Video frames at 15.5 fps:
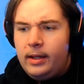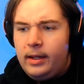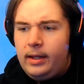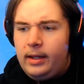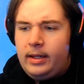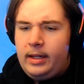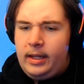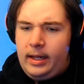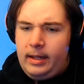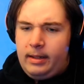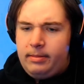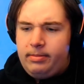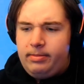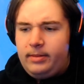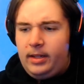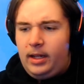And yeah,
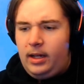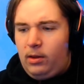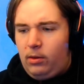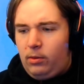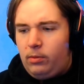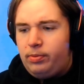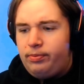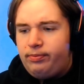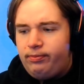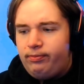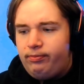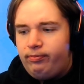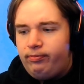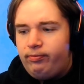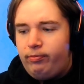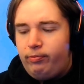now
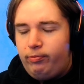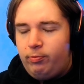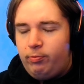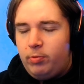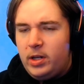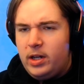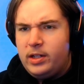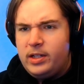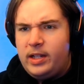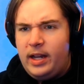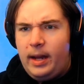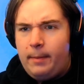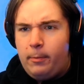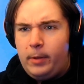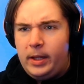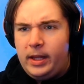we are set
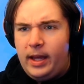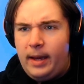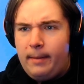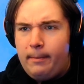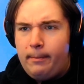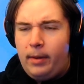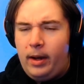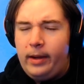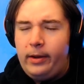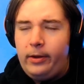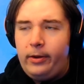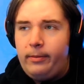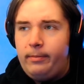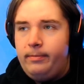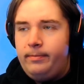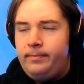up with the
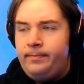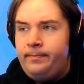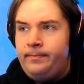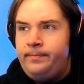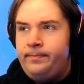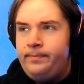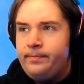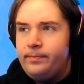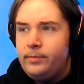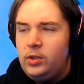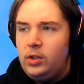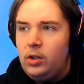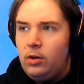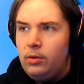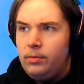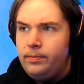Empire.
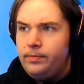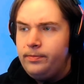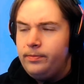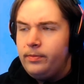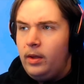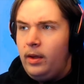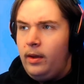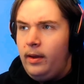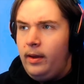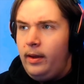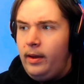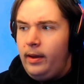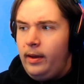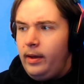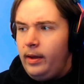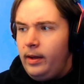So,
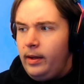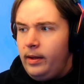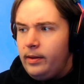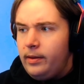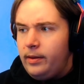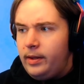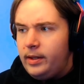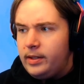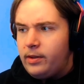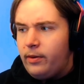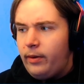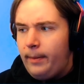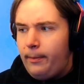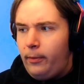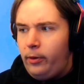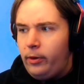the
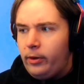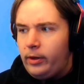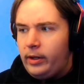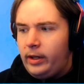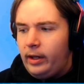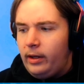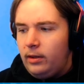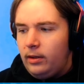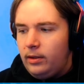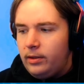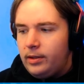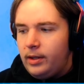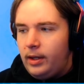Scrapper killed...